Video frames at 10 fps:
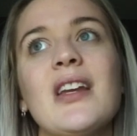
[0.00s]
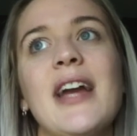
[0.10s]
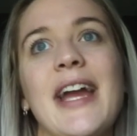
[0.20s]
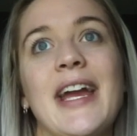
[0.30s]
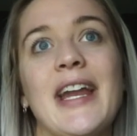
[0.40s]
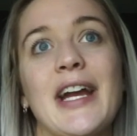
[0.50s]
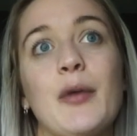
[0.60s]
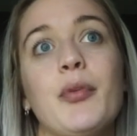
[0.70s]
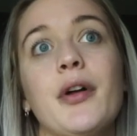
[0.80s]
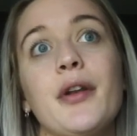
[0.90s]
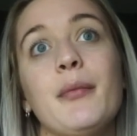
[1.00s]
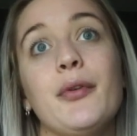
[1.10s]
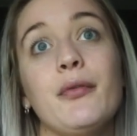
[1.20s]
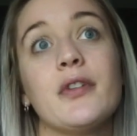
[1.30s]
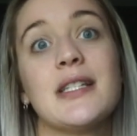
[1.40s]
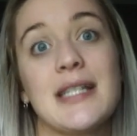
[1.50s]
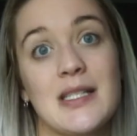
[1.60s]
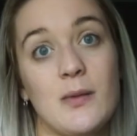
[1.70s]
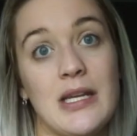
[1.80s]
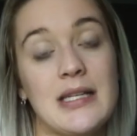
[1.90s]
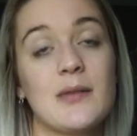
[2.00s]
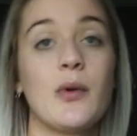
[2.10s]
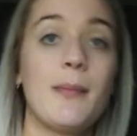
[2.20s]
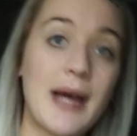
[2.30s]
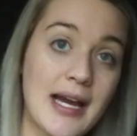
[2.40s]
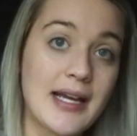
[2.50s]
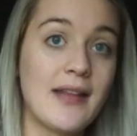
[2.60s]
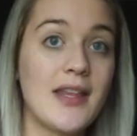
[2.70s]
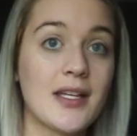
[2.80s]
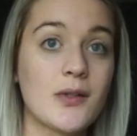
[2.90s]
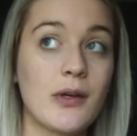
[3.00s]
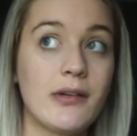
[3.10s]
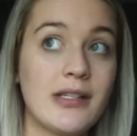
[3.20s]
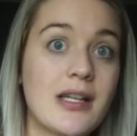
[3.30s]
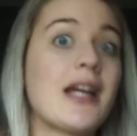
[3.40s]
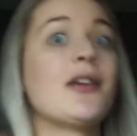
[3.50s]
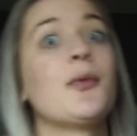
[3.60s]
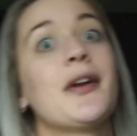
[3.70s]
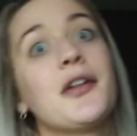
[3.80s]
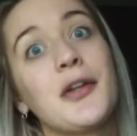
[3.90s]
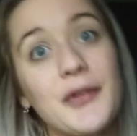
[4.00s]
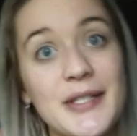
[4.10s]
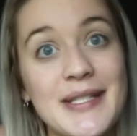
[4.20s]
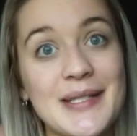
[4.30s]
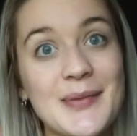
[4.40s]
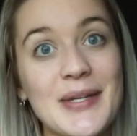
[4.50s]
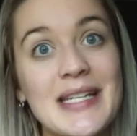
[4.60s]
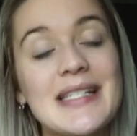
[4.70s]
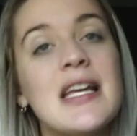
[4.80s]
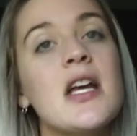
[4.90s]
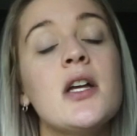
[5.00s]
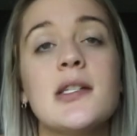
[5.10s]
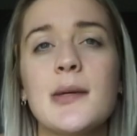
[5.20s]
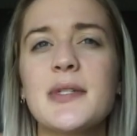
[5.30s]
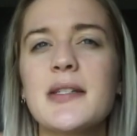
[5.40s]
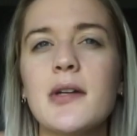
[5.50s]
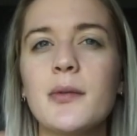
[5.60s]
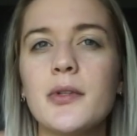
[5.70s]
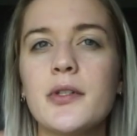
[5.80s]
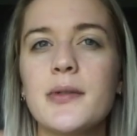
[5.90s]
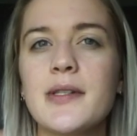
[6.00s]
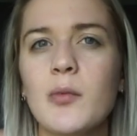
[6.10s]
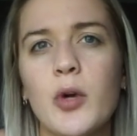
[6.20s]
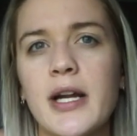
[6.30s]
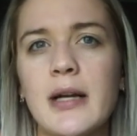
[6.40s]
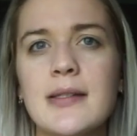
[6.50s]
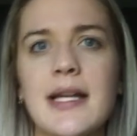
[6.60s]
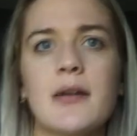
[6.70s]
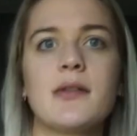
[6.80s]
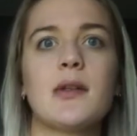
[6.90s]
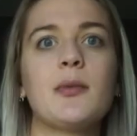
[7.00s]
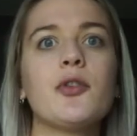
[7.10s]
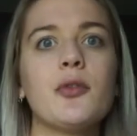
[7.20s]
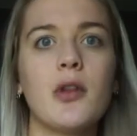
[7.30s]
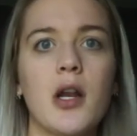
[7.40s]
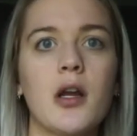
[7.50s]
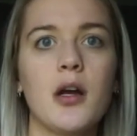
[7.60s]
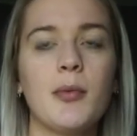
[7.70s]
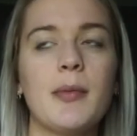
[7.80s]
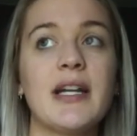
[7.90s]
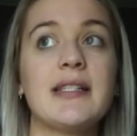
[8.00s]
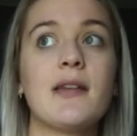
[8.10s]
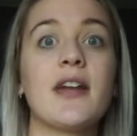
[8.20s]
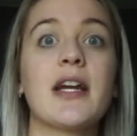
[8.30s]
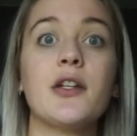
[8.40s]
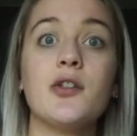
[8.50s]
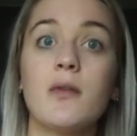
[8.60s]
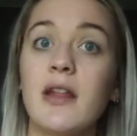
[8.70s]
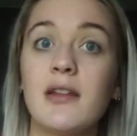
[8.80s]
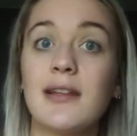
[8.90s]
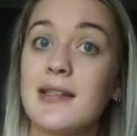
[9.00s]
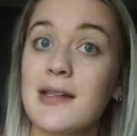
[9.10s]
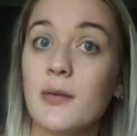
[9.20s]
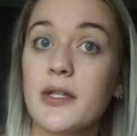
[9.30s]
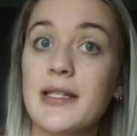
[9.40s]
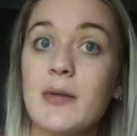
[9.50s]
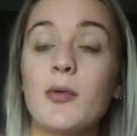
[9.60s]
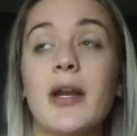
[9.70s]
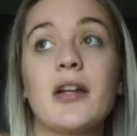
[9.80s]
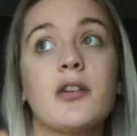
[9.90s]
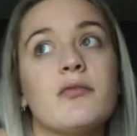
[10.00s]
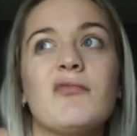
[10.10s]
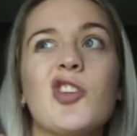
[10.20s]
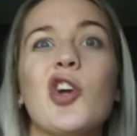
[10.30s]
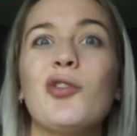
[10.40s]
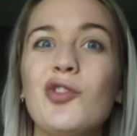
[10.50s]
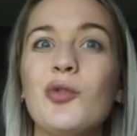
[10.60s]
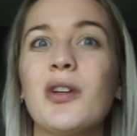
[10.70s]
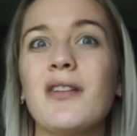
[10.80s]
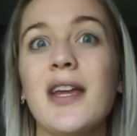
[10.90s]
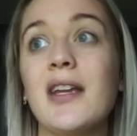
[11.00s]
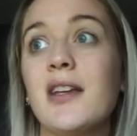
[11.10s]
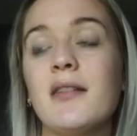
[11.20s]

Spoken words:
And I got put in a boot for 6 weeks, went back, had the x-ray redone, had to wear it another 6 weeks. So I was still able to do some workouts. Like I was able to do a lot of upper body stuff and I could do leg things that were stable, but I couldn't do it like,